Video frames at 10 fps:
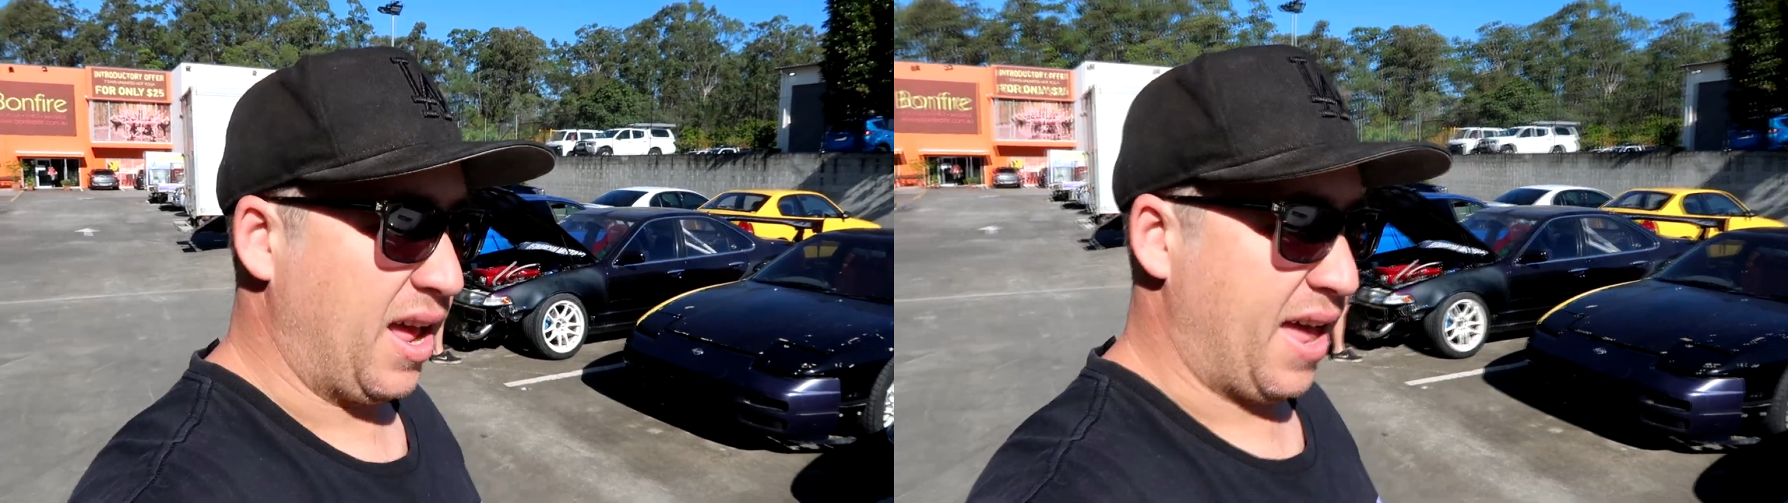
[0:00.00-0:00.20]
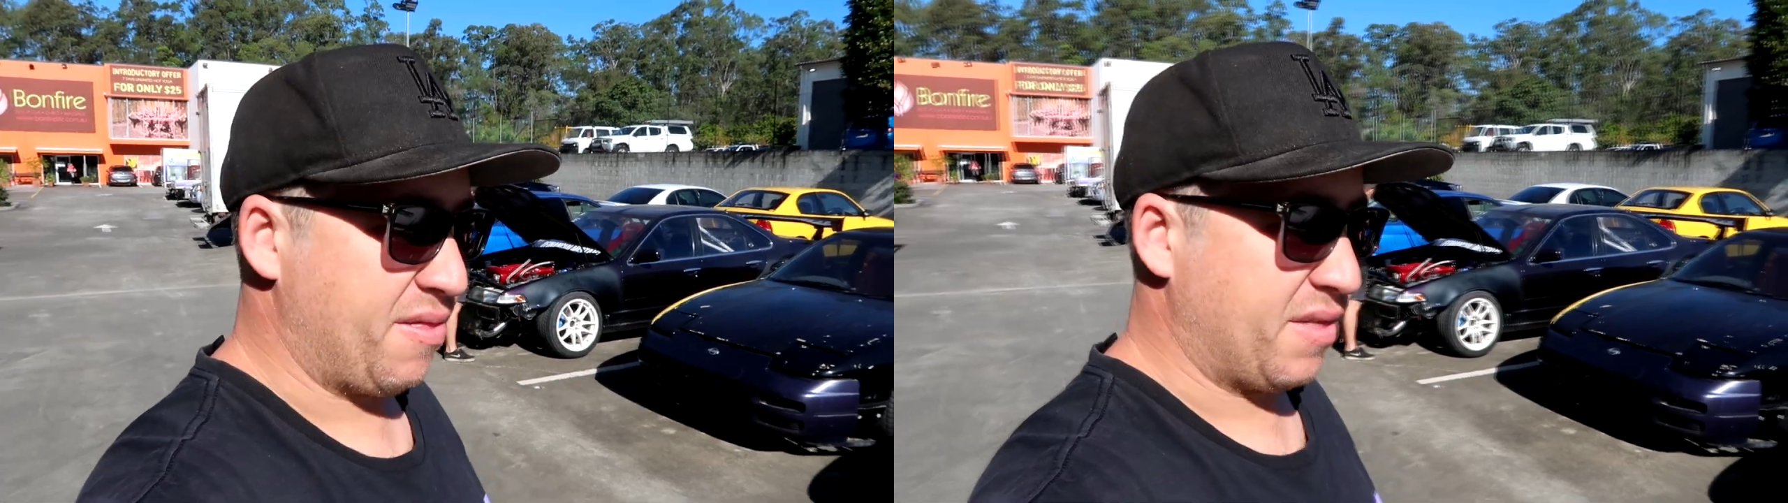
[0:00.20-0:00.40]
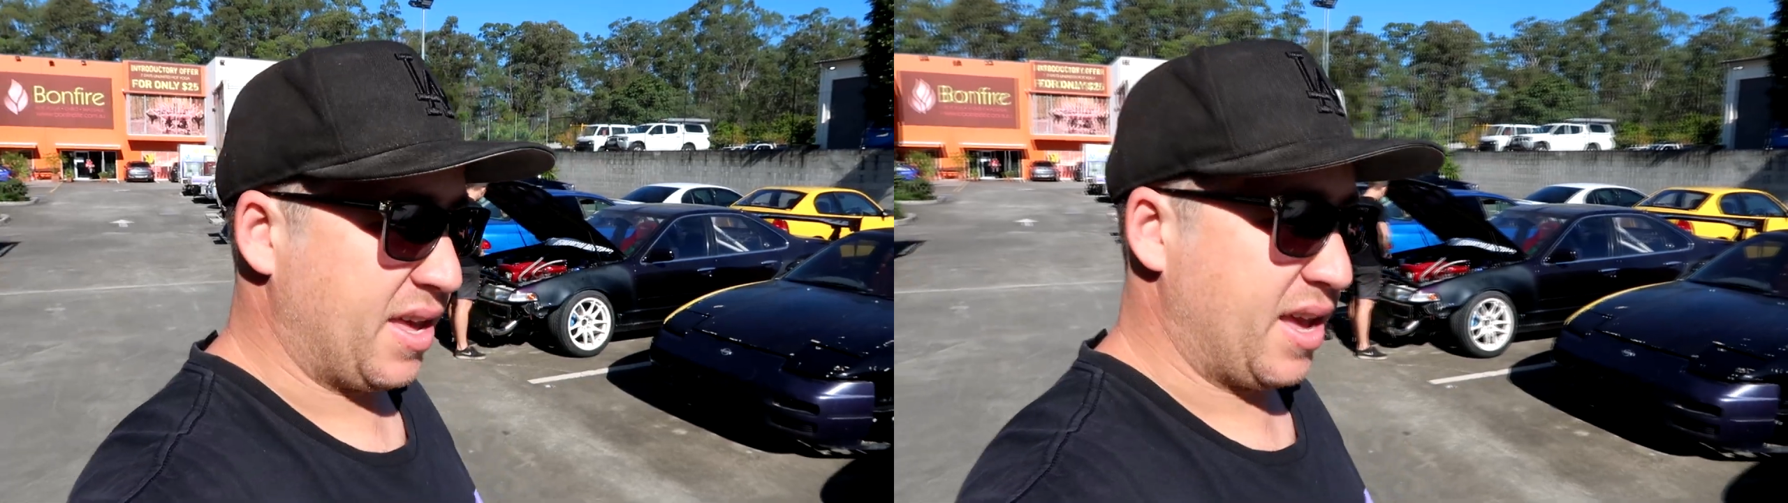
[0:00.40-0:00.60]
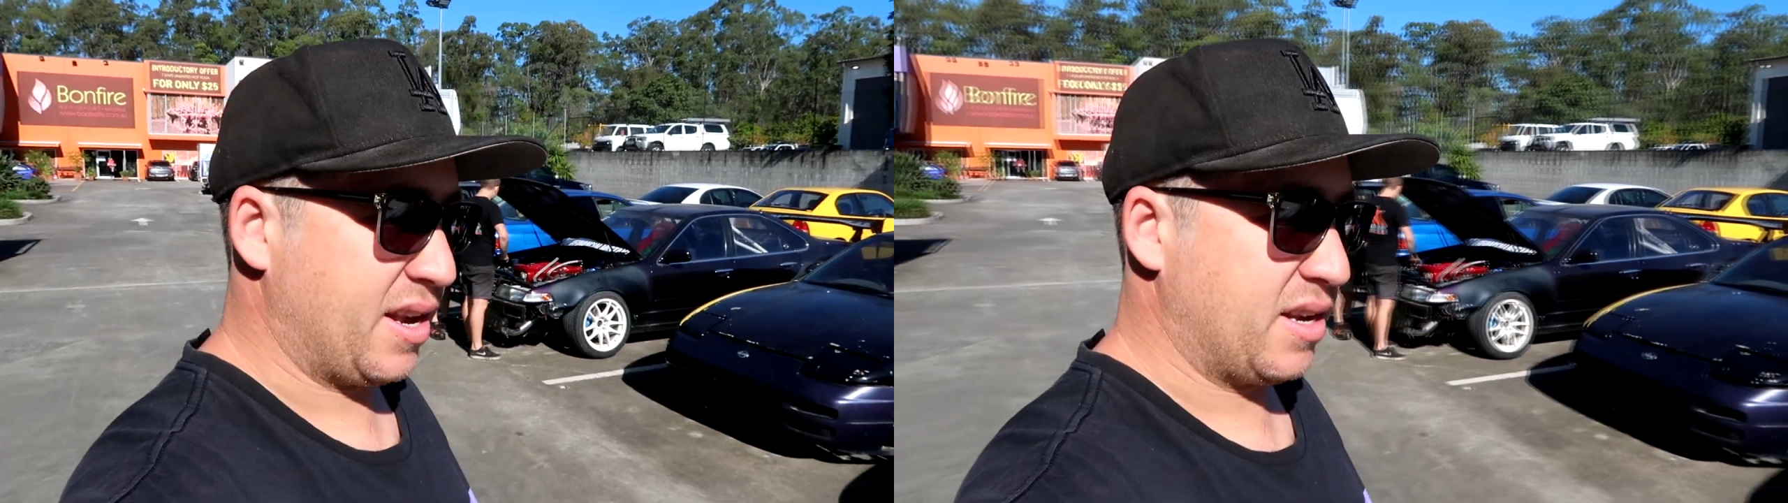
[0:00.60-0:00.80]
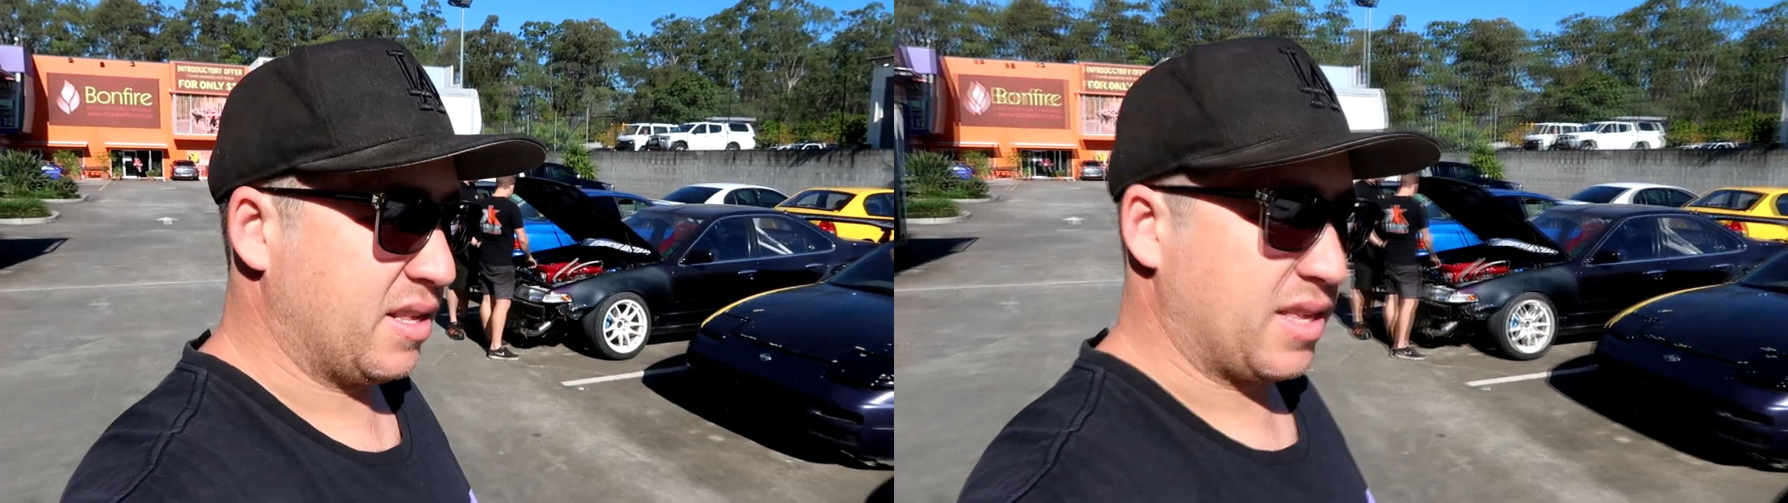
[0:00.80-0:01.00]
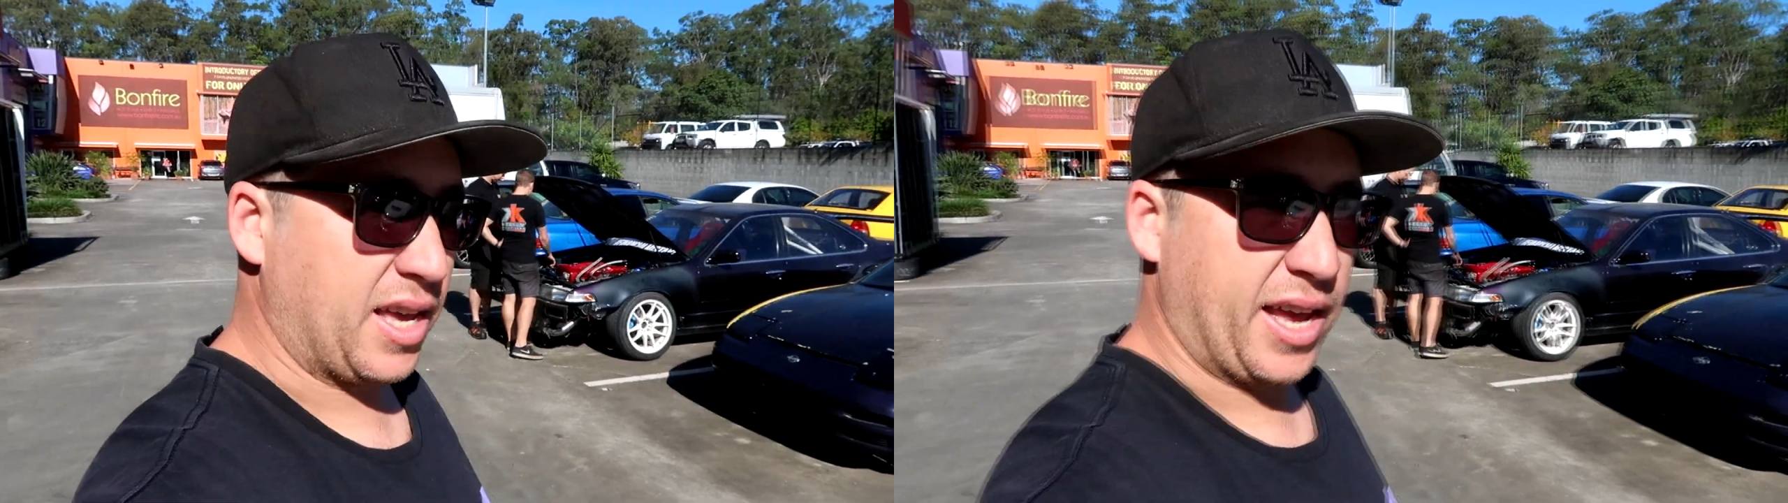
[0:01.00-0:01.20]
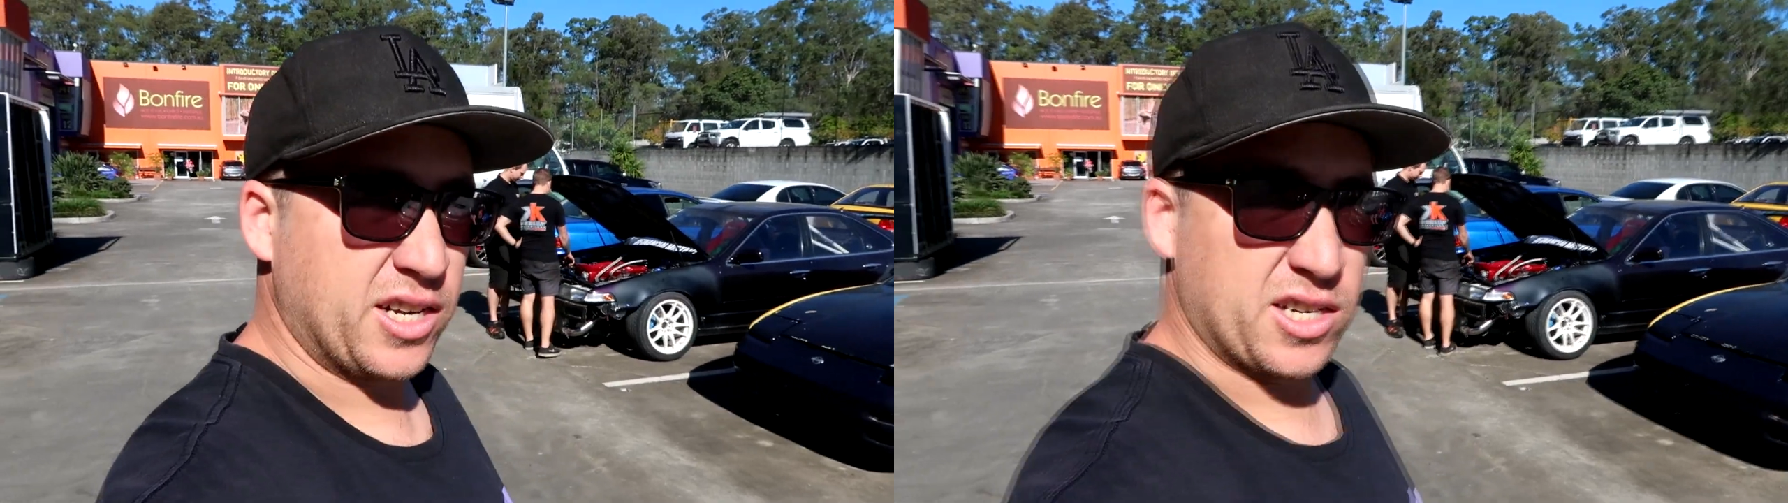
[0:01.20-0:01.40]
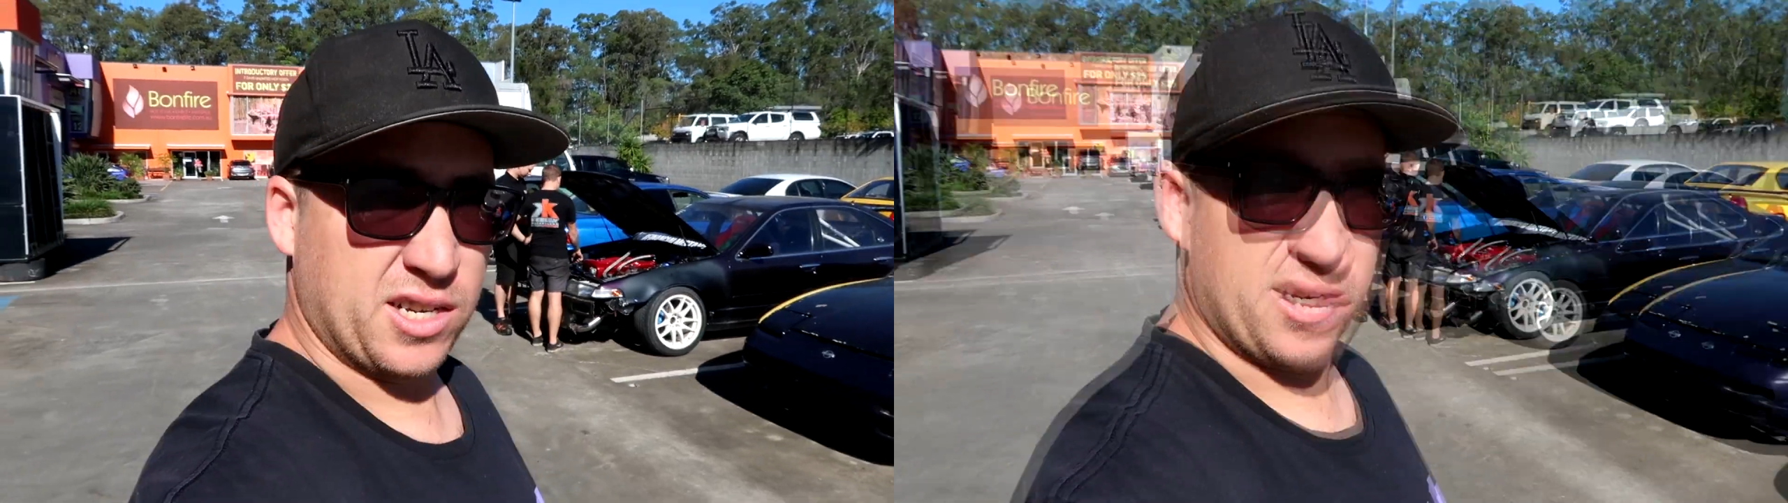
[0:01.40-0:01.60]
and then the
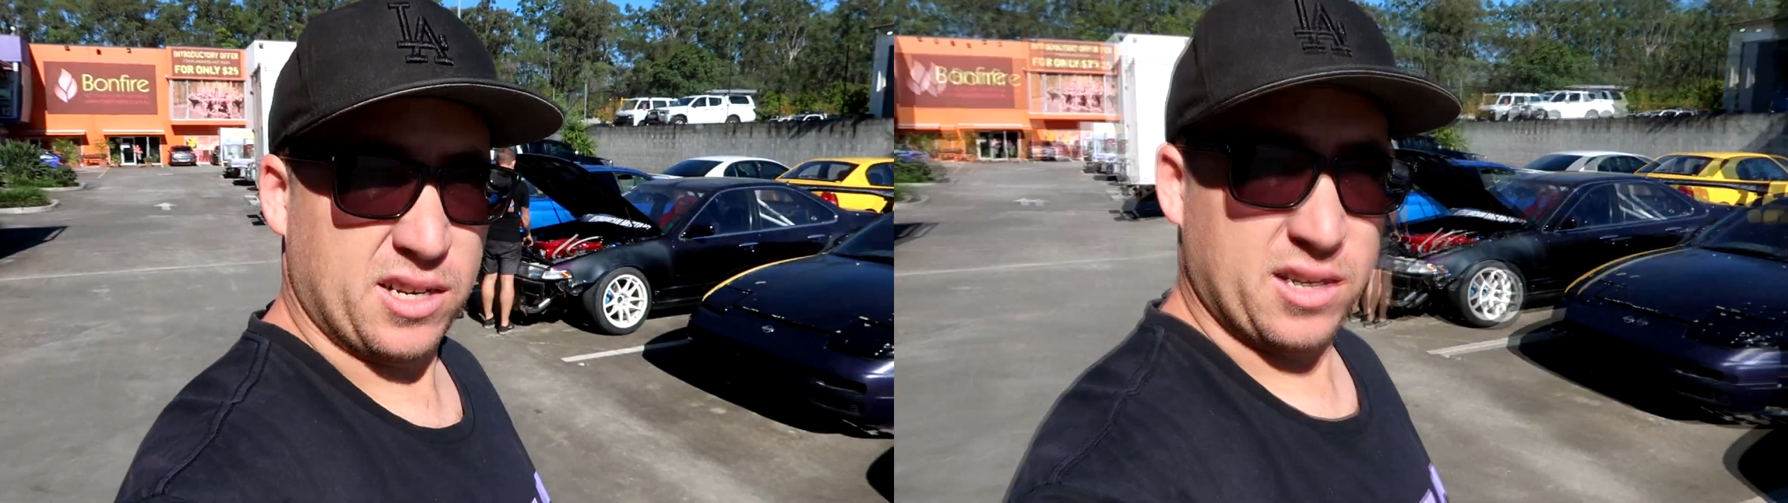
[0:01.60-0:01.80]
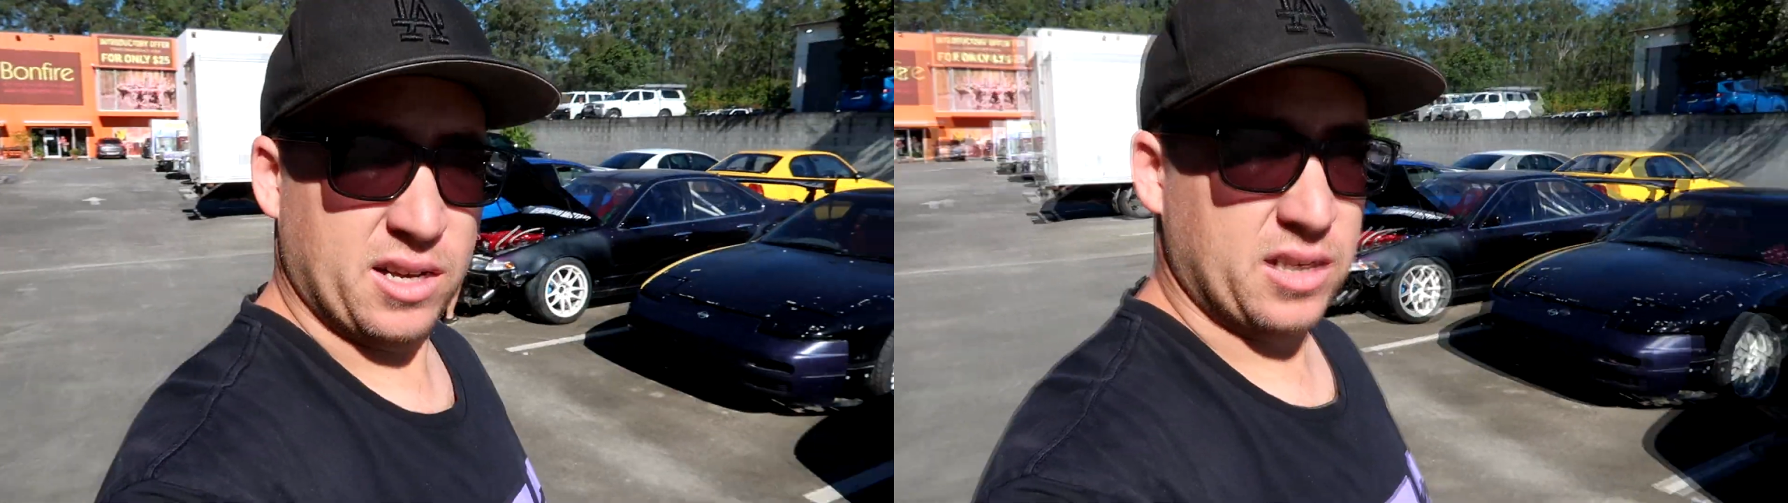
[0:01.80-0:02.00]
engine